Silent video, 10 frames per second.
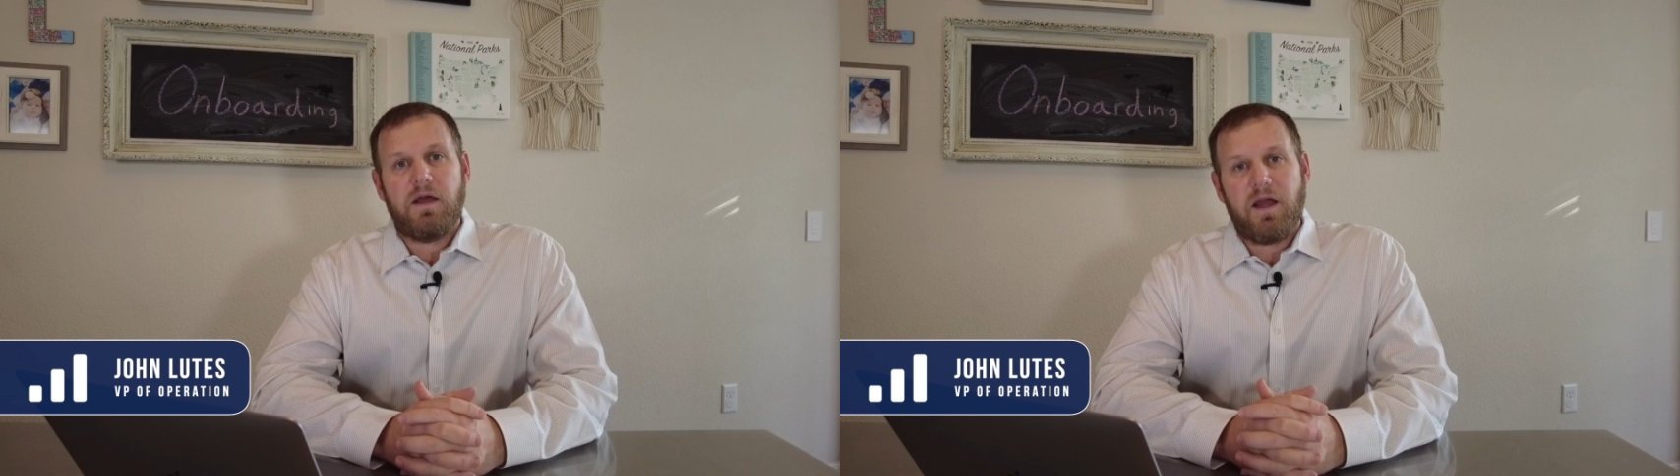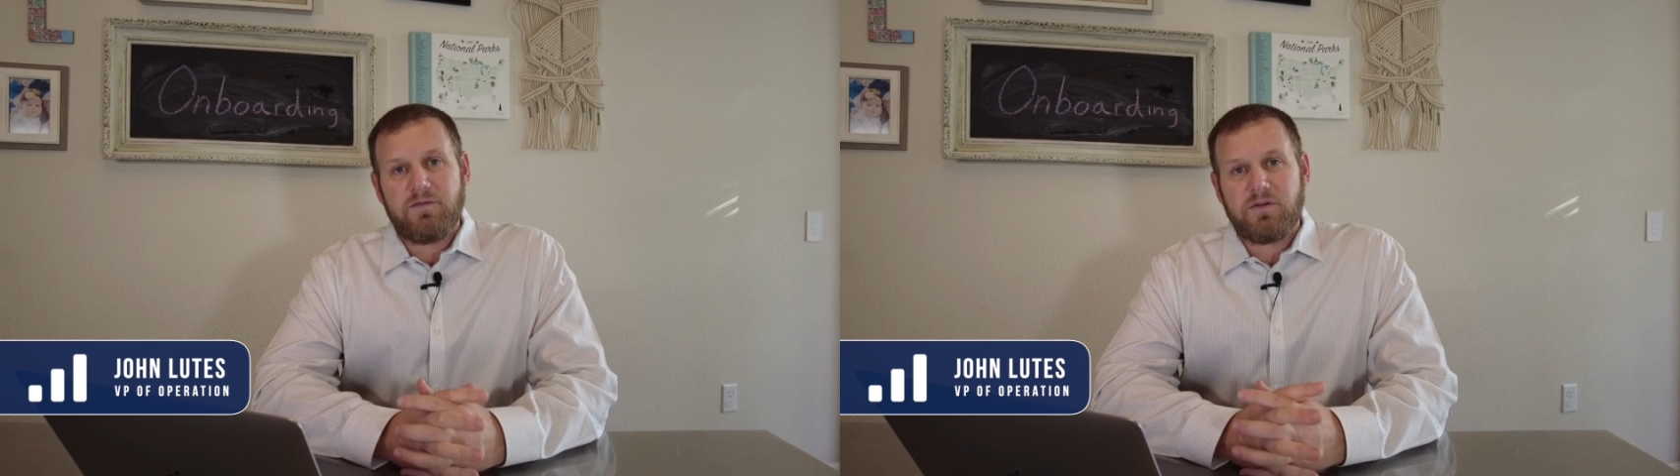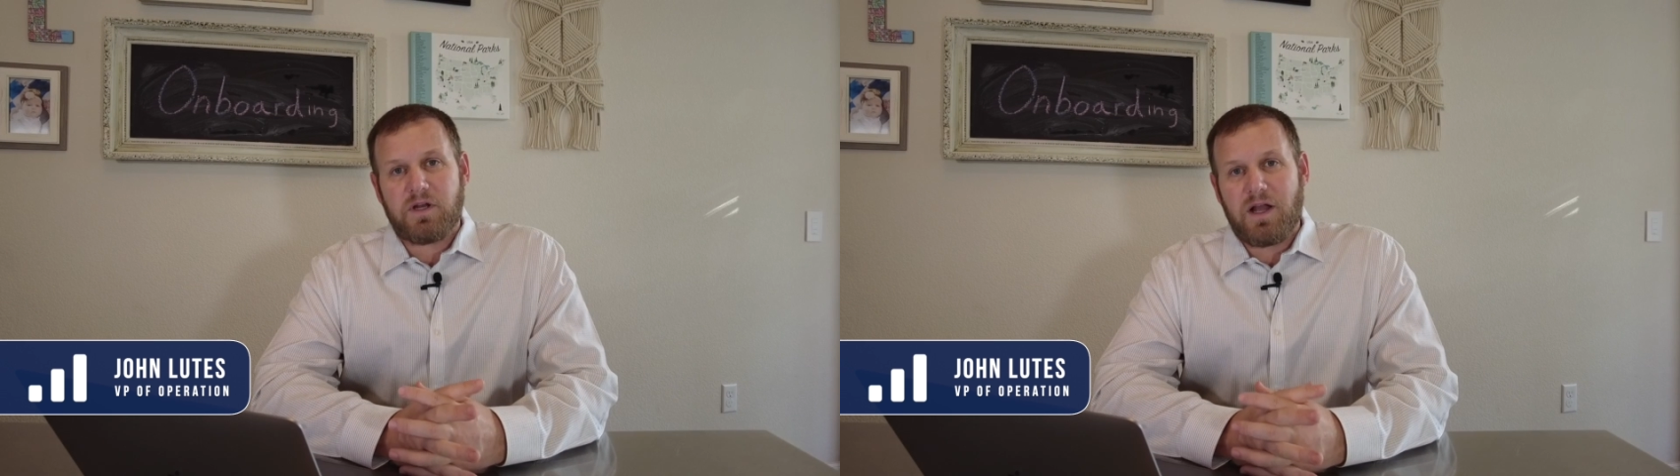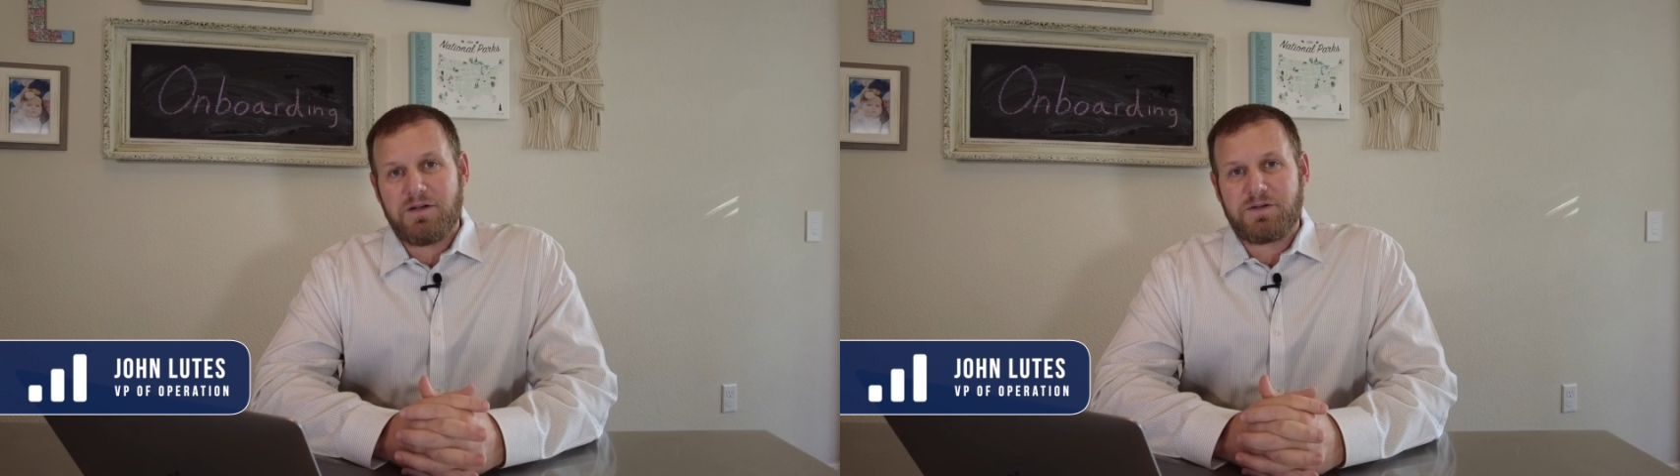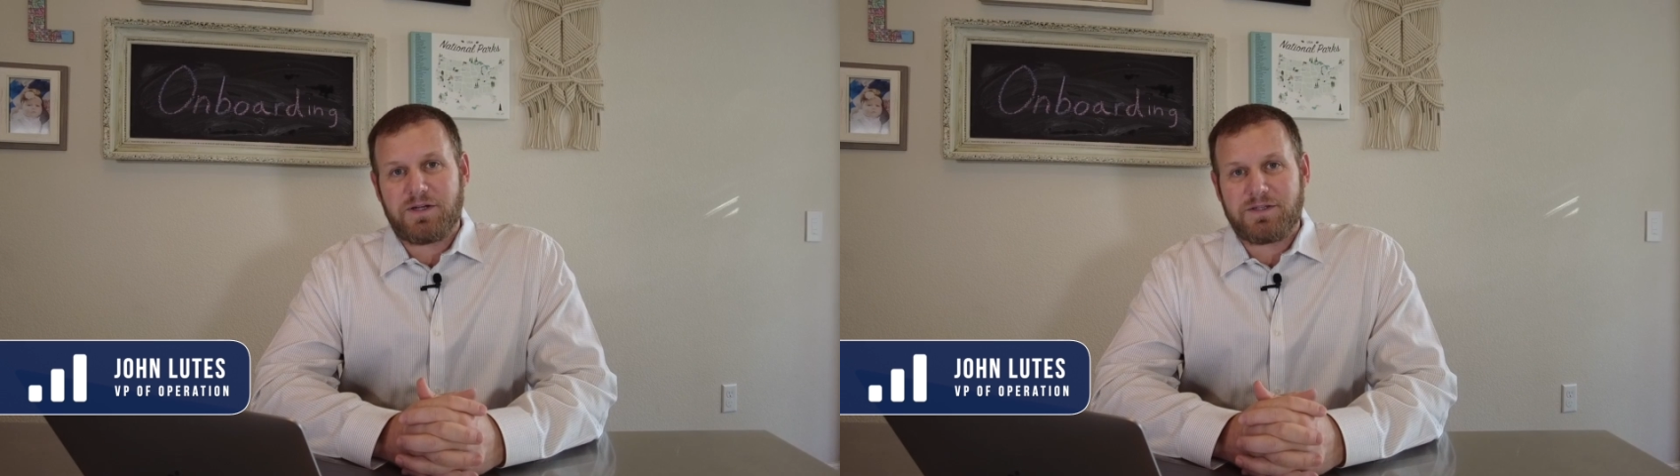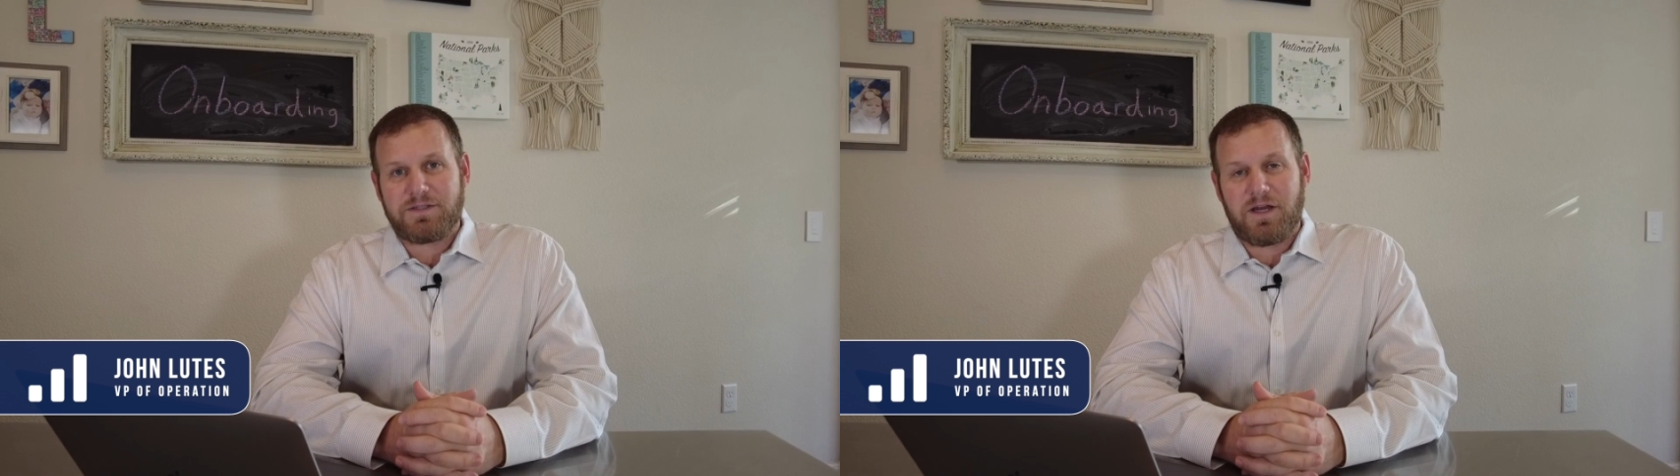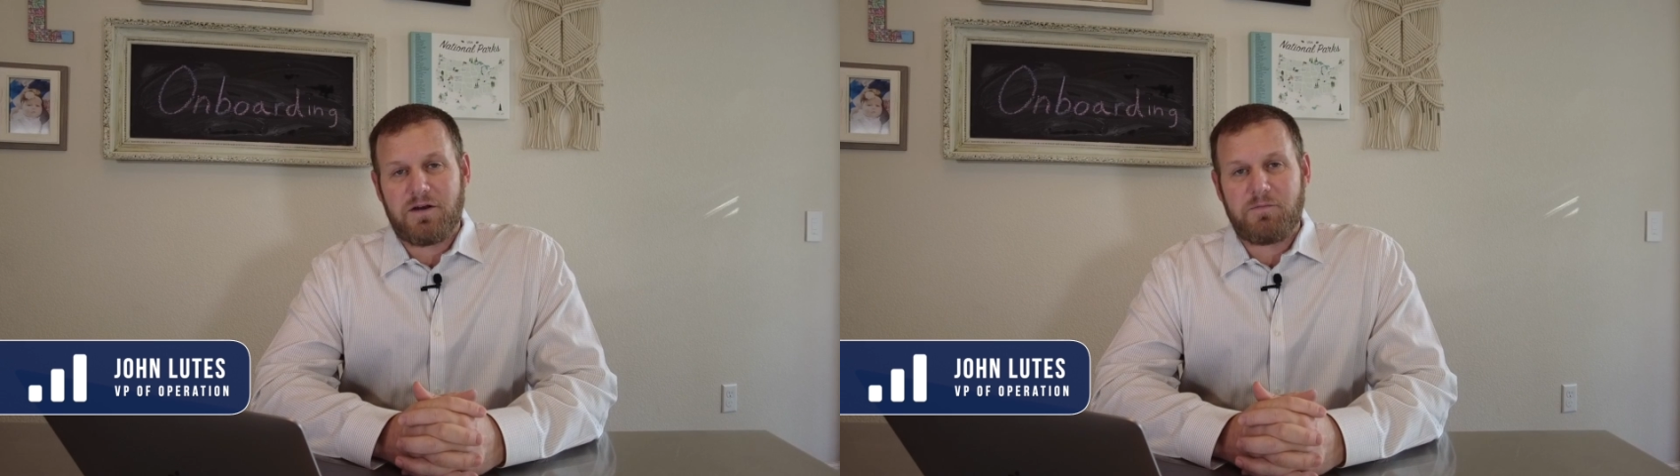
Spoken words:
After a contract is signed,